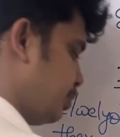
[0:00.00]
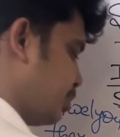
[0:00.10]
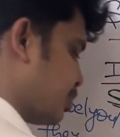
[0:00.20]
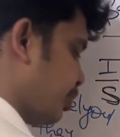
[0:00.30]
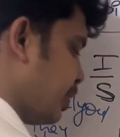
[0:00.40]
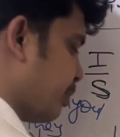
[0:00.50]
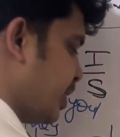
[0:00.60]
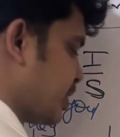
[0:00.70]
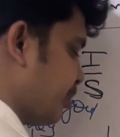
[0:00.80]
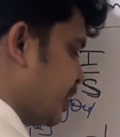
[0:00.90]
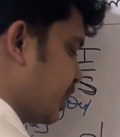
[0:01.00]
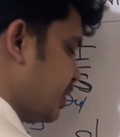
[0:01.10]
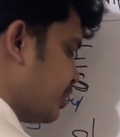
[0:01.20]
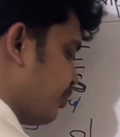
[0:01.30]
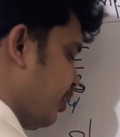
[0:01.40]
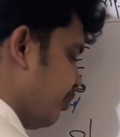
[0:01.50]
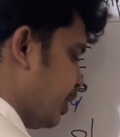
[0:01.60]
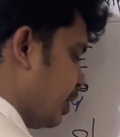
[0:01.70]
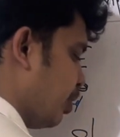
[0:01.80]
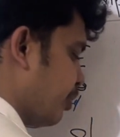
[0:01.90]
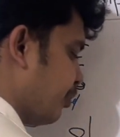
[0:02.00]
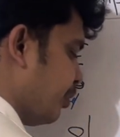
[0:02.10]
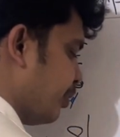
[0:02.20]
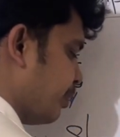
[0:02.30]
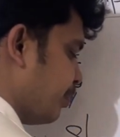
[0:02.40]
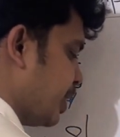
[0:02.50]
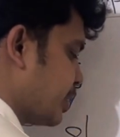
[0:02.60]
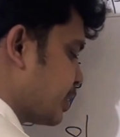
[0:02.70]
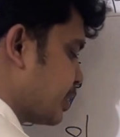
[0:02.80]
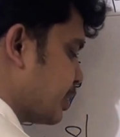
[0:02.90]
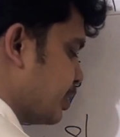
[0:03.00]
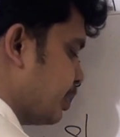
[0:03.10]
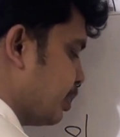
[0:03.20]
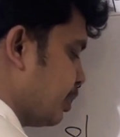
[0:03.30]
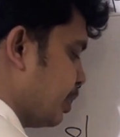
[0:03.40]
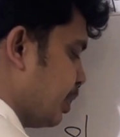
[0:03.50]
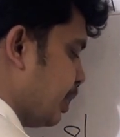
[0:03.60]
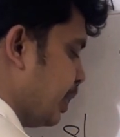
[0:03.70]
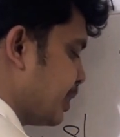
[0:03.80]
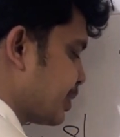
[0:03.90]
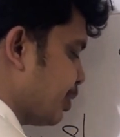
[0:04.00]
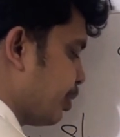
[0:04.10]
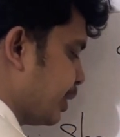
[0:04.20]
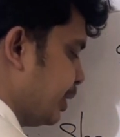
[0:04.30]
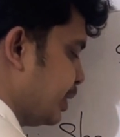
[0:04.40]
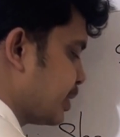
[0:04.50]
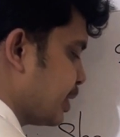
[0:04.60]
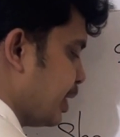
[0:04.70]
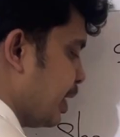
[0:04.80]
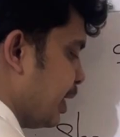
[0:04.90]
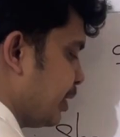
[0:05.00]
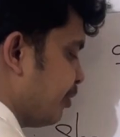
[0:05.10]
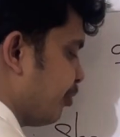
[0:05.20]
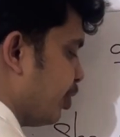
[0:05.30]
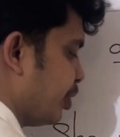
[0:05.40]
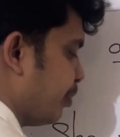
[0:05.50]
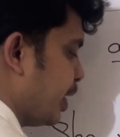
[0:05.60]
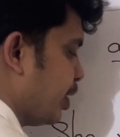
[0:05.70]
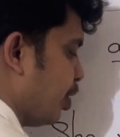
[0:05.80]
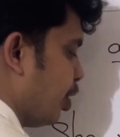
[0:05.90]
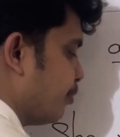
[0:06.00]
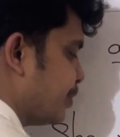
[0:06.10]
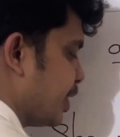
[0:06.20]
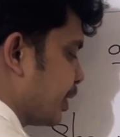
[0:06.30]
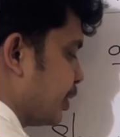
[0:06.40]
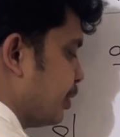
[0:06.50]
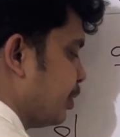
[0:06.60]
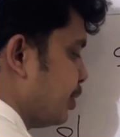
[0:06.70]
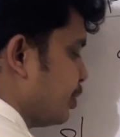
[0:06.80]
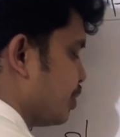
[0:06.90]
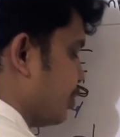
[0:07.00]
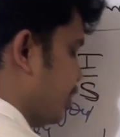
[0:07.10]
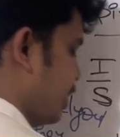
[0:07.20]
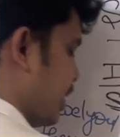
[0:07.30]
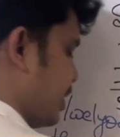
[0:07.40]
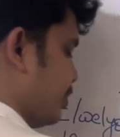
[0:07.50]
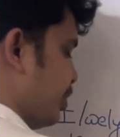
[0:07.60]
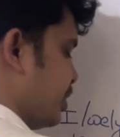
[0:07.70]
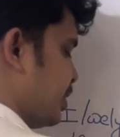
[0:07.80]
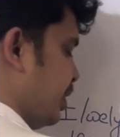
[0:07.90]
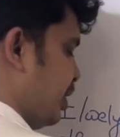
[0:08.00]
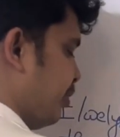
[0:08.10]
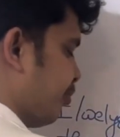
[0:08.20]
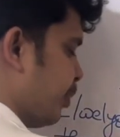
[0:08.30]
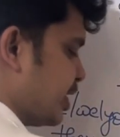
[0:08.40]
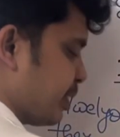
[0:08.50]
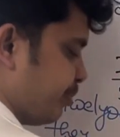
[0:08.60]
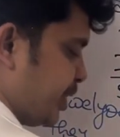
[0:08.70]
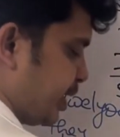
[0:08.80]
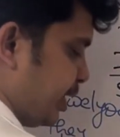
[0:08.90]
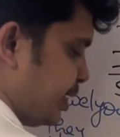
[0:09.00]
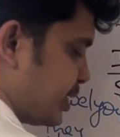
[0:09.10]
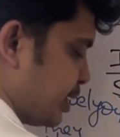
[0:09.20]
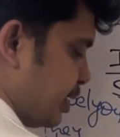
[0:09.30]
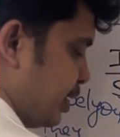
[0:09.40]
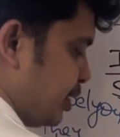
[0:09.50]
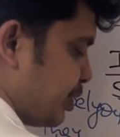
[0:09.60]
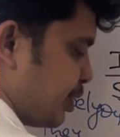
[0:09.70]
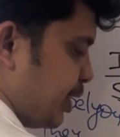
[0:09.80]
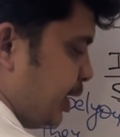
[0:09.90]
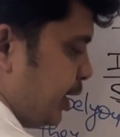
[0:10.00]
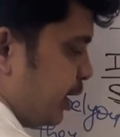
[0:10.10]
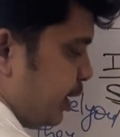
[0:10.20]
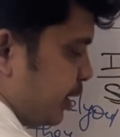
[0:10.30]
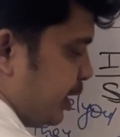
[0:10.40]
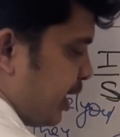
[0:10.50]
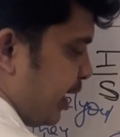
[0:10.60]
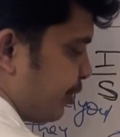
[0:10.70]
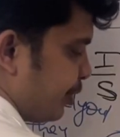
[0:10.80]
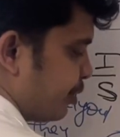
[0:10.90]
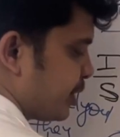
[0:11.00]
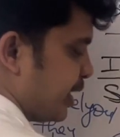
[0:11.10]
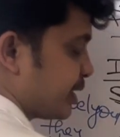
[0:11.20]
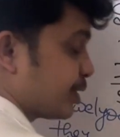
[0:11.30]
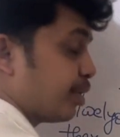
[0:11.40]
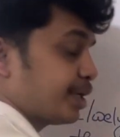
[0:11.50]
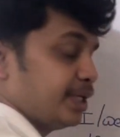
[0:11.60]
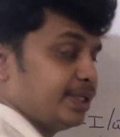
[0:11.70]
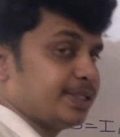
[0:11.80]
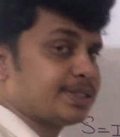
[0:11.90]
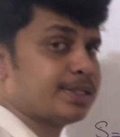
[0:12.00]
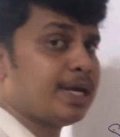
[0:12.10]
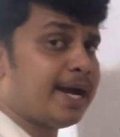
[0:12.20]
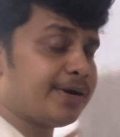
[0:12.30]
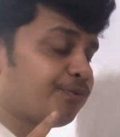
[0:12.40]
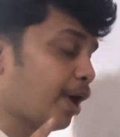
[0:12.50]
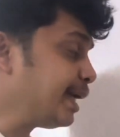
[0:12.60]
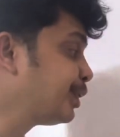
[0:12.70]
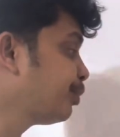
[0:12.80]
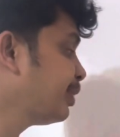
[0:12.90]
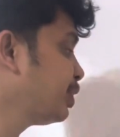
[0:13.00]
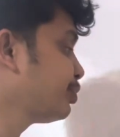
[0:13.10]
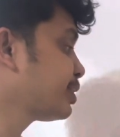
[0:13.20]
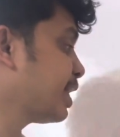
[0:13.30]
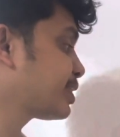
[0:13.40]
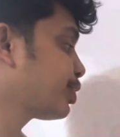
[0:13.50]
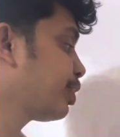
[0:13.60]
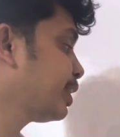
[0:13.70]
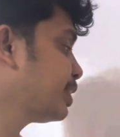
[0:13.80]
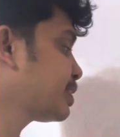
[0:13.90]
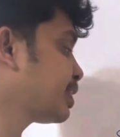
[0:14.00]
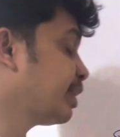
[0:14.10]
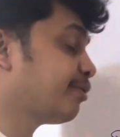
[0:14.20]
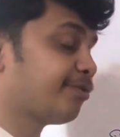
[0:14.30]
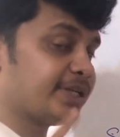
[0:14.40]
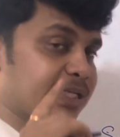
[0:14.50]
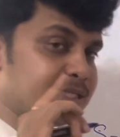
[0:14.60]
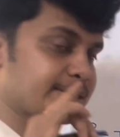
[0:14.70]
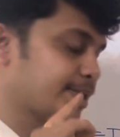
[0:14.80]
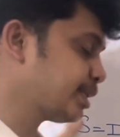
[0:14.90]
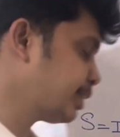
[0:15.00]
so here my subject is v1 or v1 plus s or es, and then followed by object. So here as you can see, if my subject is she, then I have to use s or es. And why do we use s or es? If it is